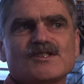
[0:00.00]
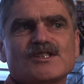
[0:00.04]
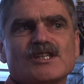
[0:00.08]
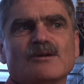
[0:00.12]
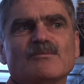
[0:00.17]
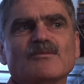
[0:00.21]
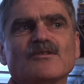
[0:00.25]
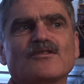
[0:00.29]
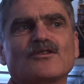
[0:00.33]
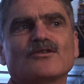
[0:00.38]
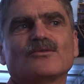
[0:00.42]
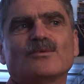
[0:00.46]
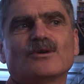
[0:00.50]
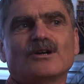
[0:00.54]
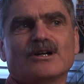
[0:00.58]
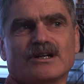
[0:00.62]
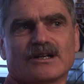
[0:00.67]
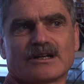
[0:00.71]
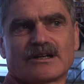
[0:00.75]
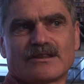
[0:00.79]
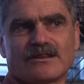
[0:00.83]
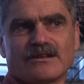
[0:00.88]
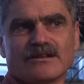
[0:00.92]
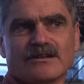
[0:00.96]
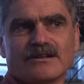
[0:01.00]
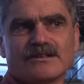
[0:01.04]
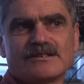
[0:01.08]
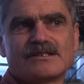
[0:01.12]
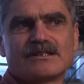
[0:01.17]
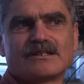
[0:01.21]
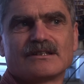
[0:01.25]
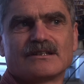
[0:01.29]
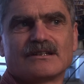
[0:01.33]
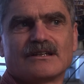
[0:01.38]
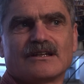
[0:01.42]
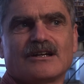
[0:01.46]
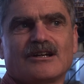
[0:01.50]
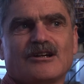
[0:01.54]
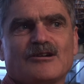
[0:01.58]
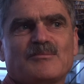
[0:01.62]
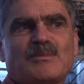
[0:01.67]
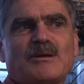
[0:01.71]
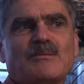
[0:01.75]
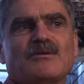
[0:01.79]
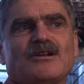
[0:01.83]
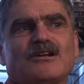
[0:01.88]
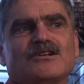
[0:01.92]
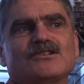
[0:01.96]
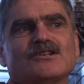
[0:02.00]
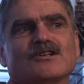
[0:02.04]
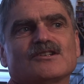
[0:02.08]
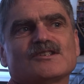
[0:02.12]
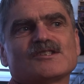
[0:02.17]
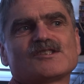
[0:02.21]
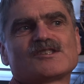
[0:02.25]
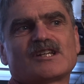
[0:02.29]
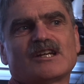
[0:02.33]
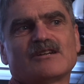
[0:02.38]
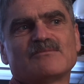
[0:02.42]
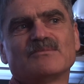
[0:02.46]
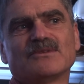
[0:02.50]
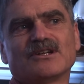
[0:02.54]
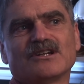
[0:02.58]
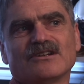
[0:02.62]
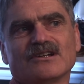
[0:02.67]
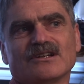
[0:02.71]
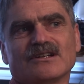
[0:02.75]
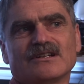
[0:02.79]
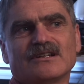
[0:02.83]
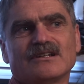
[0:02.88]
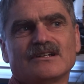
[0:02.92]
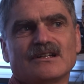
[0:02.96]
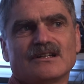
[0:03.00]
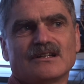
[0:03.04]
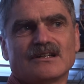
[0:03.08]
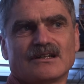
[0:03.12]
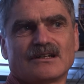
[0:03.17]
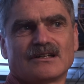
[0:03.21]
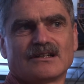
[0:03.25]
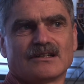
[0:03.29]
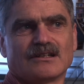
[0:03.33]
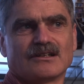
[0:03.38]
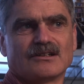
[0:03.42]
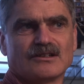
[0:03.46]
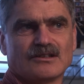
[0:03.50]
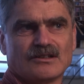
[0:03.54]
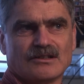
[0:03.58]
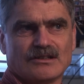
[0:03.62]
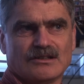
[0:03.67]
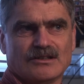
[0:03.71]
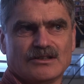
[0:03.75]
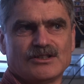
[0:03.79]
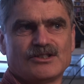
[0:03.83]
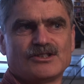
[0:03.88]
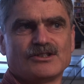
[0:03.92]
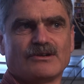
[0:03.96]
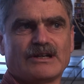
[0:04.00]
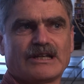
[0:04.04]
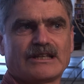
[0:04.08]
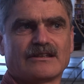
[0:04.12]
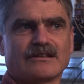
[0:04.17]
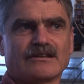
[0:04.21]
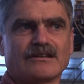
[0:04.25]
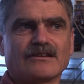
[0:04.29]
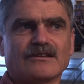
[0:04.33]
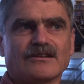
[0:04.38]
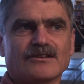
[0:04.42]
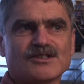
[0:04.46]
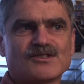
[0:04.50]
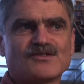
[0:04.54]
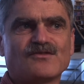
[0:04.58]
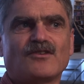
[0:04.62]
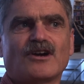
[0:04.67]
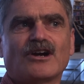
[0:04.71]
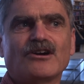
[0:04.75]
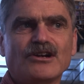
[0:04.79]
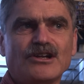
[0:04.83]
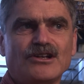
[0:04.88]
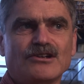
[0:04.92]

Some of the work that uh, people like Dr. Stedman are uh, doing that, that's very